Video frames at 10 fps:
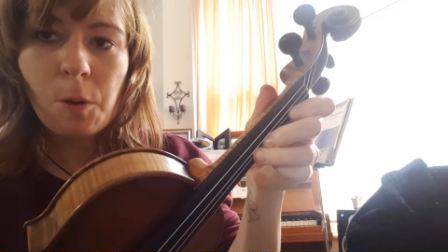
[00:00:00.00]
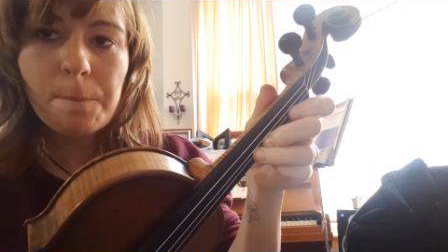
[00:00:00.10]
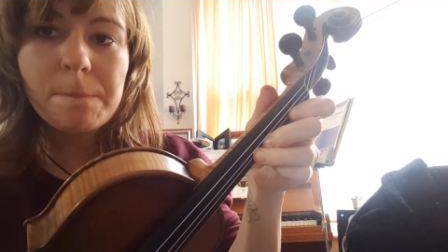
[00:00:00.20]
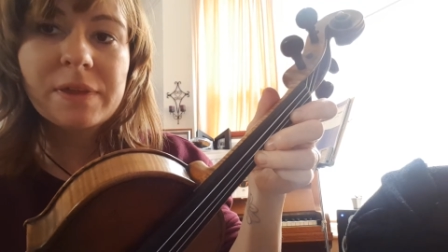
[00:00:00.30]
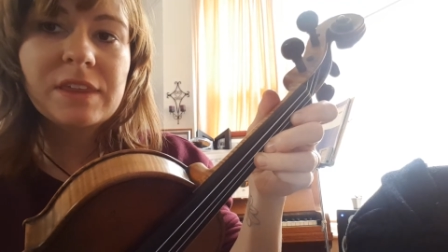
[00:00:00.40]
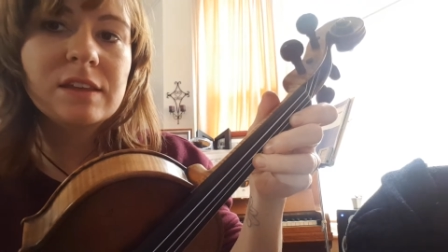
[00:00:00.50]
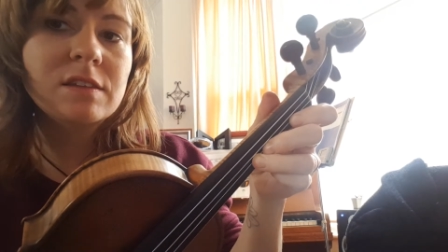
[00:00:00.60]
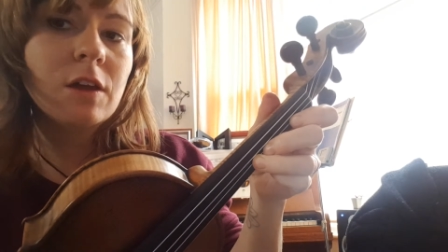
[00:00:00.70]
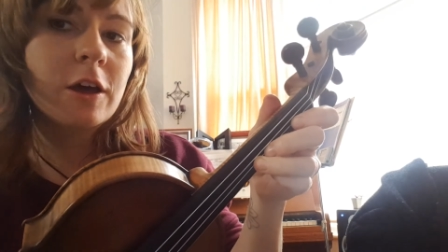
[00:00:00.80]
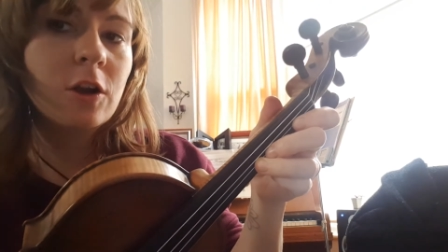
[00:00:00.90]
But that's
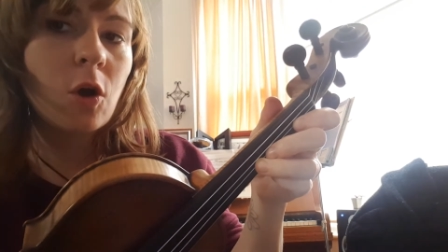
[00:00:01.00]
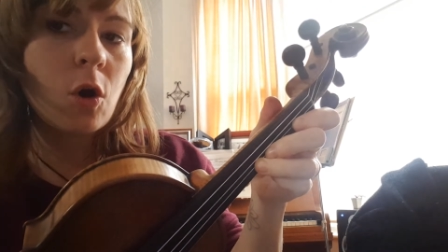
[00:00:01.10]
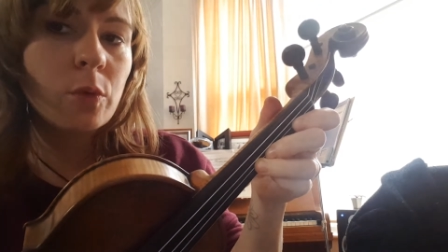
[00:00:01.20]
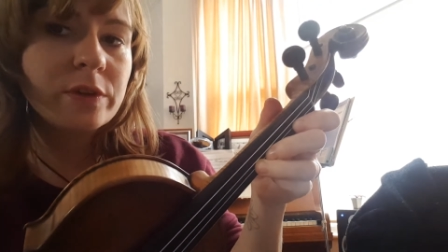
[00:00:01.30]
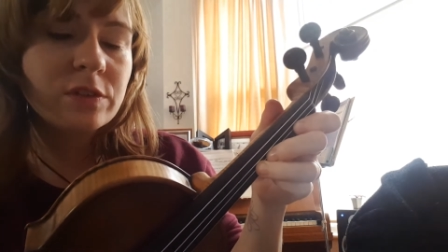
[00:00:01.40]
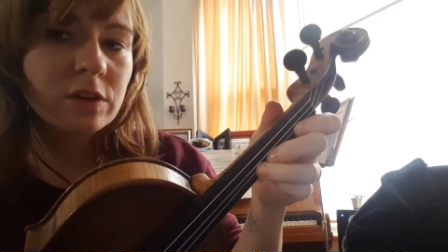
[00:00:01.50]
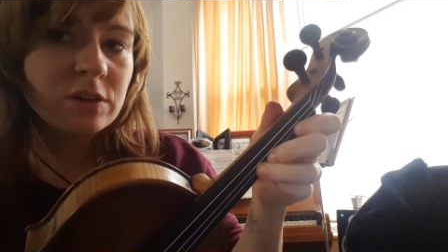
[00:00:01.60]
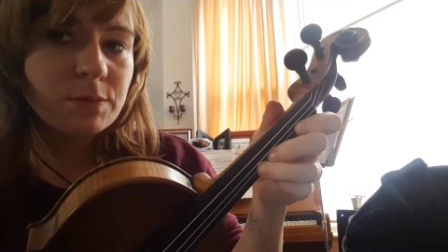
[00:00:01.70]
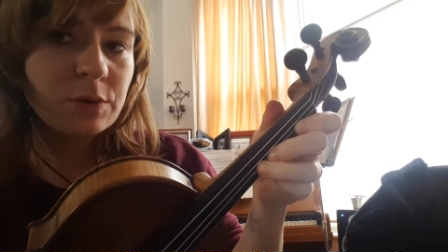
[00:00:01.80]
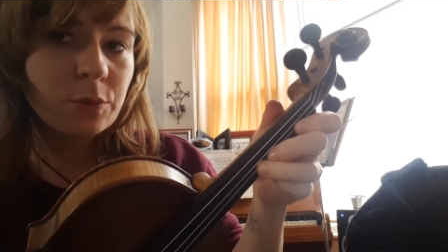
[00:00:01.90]
not always going to
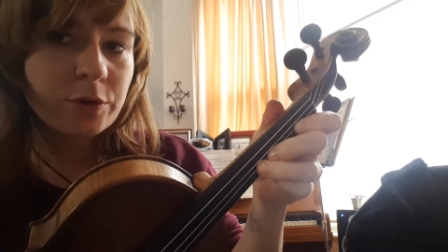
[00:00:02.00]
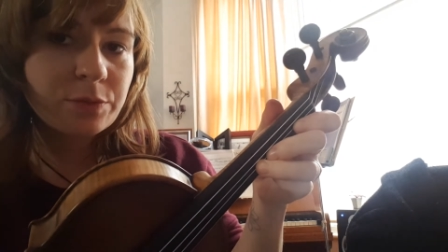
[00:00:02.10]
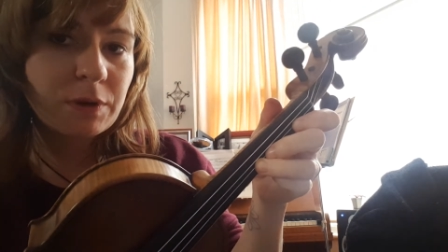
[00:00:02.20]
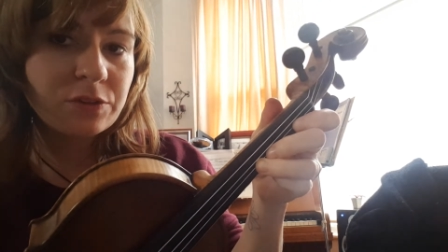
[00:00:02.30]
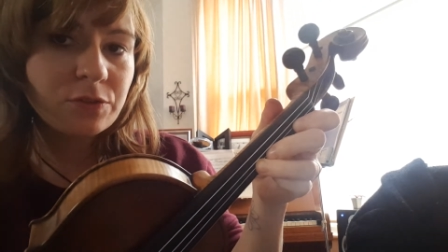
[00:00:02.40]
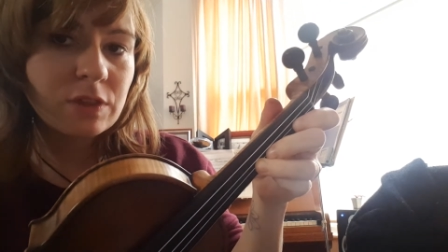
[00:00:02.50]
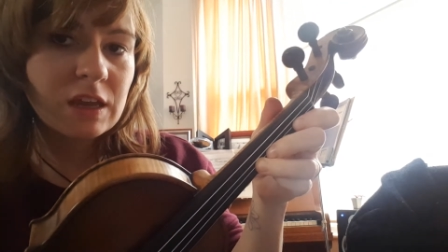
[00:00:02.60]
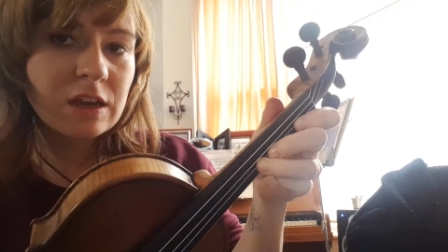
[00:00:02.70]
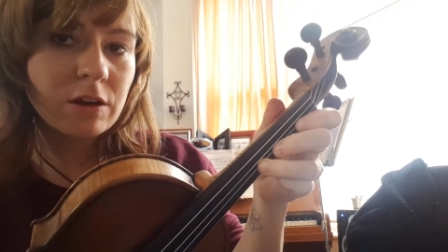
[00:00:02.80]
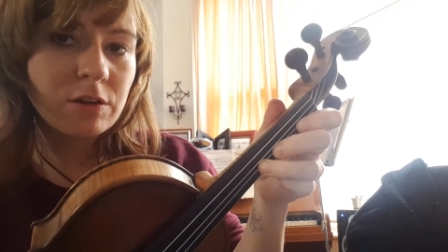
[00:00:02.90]
be what works best for the
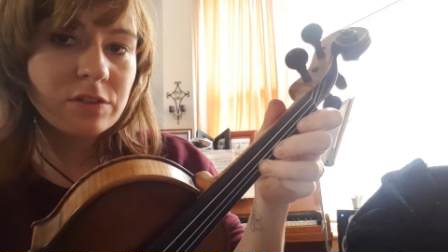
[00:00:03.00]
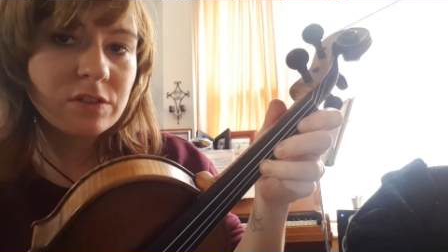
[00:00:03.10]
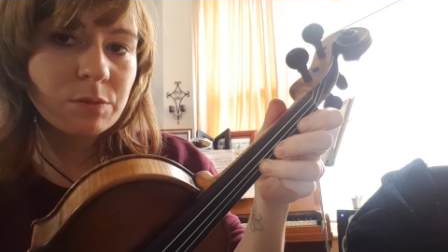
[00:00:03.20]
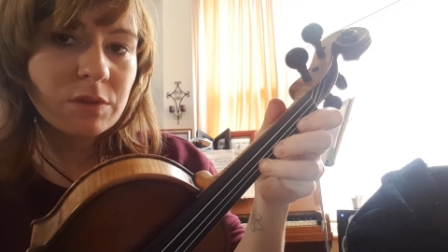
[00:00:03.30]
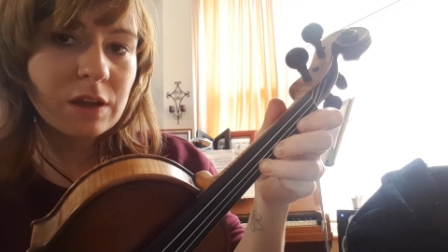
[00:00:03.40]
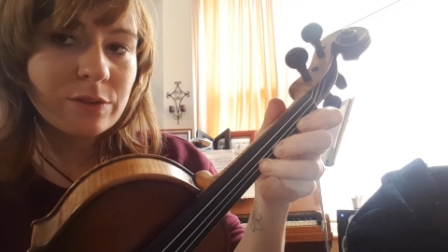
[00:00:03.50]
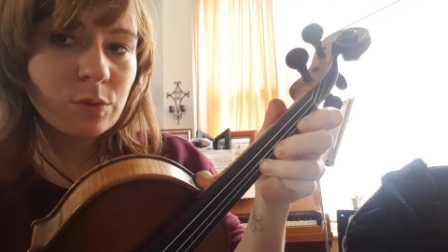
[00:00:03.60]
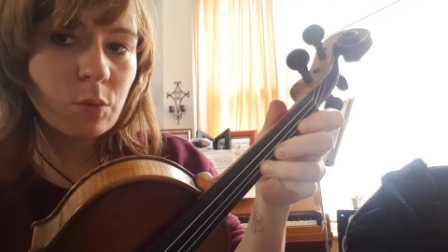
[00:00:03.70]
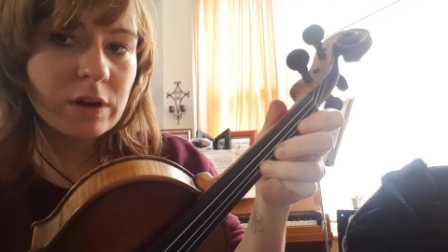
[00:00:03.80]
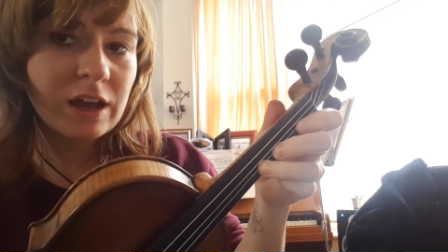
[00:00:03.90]
ear. Sometimes we
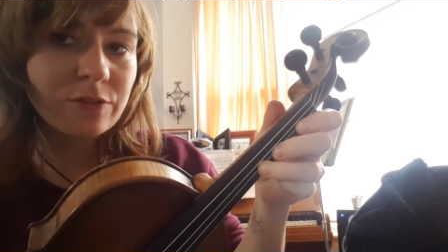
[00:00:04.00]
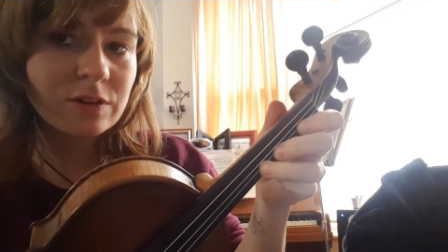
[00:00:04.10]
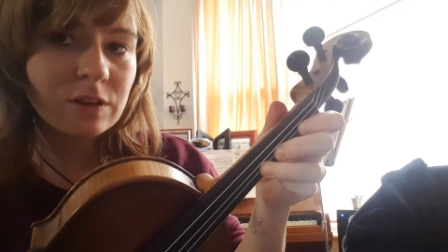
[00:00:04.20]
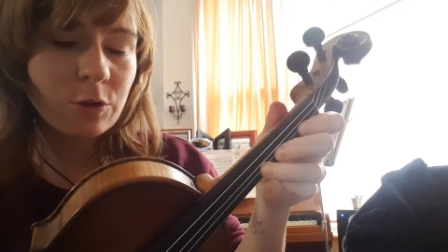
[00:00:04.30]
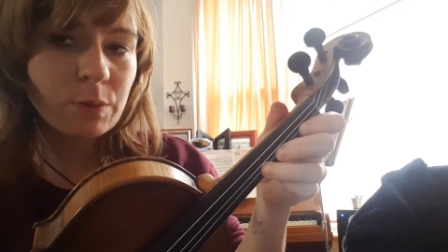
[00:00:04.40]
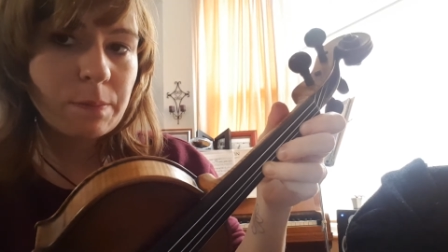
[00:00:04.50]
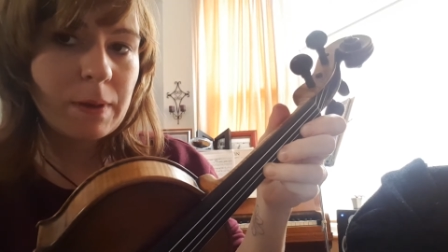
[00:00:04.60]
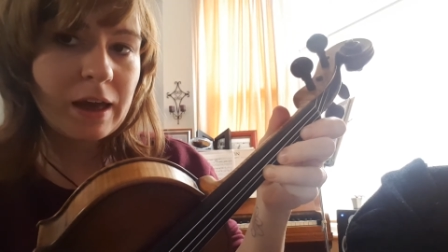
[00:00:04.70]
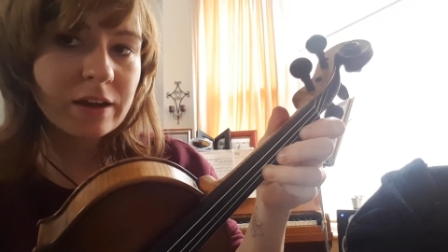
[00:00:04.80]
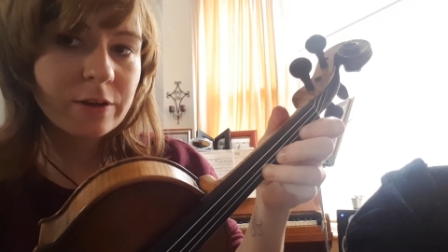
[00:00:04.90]
want to have it a little bit
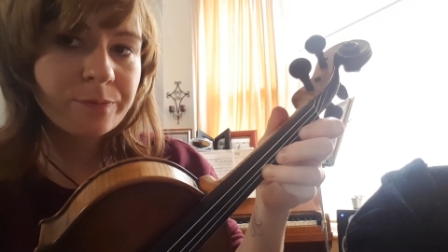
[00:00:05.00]
back.